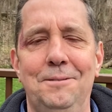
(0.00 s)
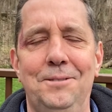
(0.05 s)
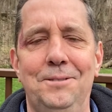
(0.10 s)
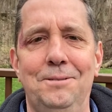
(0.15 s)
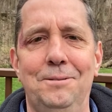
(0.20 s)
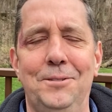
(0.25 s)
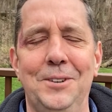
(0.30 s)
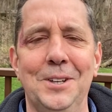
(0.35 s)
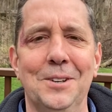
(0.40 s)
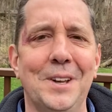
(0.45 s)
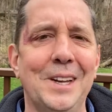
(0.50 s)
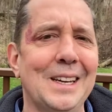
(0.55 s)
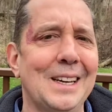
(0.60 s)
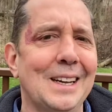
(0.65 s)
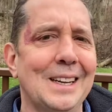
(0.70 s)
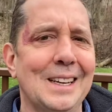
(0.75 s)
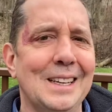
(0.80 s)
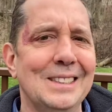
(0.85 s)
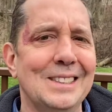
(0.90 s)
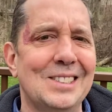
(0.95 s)
feel like I
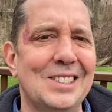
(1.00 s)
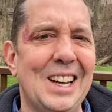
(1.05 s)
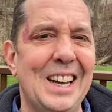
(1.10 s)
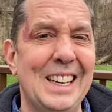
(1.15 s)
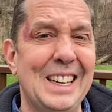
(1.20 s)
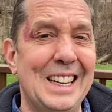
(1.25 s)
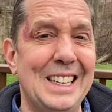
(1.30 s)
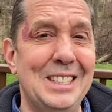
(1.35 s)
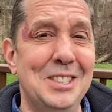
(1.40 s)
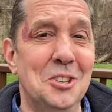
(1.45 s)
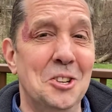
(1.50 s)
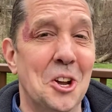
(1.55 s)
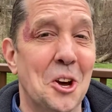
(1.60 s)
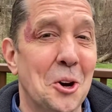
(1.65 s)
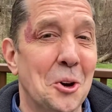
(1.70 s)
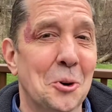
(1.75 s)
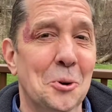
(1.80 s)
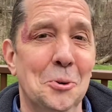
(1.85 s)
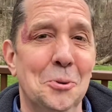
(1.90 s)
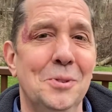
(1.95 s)
can say I
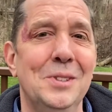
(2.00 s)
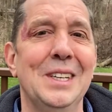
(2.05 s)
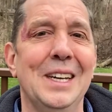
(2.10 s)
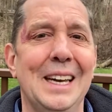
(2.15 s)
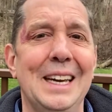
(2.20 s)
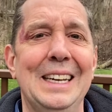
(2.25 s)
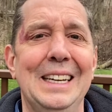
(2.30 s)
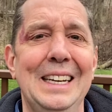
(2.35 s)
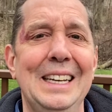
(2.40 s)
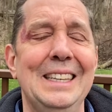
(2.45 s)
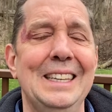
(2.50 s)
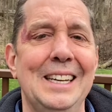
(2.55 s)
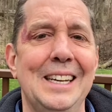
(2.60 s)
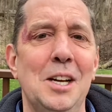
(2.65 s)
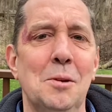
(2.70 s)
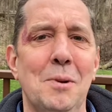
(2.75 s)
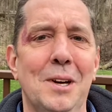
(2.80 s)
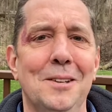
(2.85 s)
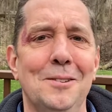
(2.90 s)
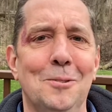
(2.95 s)
know anything
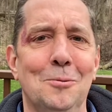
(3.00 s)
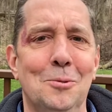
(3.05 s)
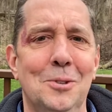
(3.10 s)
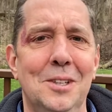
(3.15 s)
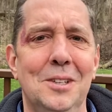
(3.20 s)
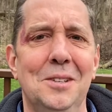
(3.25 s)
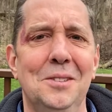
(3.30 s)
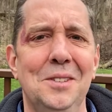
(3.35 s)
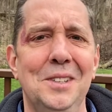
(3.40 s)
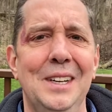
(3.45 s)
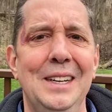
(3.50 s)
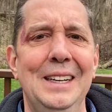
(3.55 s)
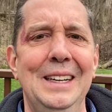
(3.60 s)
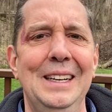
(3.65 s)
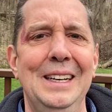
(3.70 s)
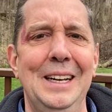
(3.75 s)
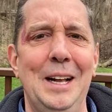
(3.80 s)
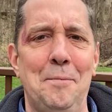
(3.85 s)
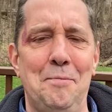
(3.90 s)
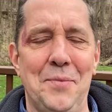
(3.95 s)
about the world.
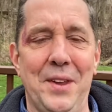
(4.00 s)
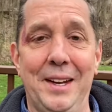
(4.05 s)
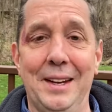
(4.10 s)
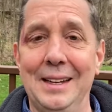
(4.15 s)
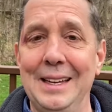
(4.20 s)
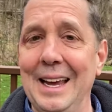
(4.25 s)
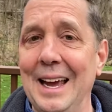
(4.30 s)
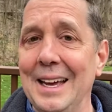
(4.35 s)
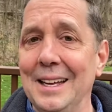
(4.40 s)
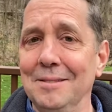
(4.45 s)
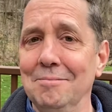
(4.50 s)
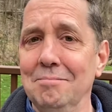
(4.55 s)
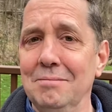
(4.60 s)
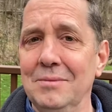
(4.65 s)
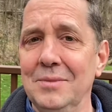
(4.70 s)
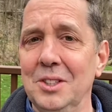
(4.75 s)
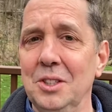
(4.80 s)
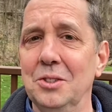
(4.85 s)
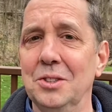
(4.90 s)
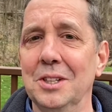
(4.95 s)
And again,
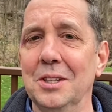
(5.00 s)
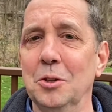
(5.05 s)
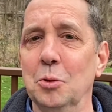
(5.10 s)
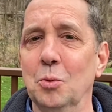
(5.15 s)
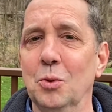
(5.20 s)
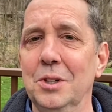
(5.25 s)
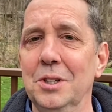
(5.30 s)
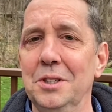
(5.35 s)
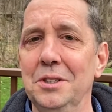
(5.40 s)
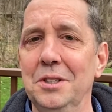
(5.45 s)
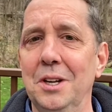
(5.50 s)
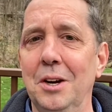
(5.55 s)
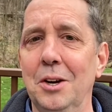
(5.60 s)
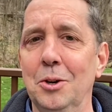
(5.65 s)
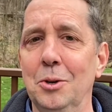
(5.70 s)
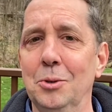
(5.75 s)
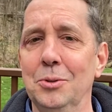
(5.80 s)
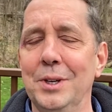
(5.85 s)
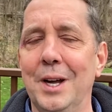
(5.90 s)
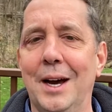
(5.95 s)
using the word
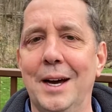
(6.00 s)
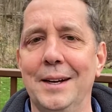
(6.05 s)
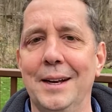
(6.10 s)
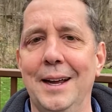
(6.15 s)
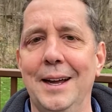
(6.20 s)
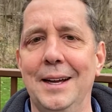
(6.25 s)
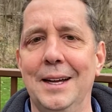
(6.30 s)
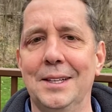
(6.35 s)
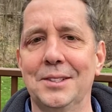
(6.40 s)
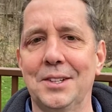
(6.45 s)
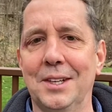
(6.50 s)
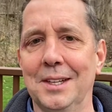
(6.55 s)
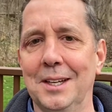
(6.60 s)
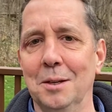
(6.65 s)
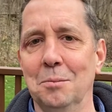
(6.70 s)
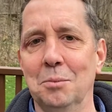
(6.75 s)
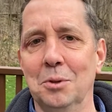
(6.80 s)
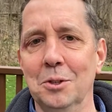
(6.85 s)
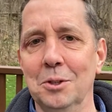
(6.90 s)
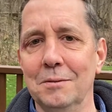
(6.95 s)
know not as I can
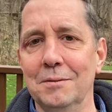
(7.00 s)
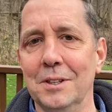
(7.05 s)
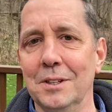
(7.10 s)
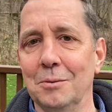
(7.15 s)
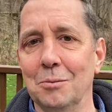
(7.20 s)
prove it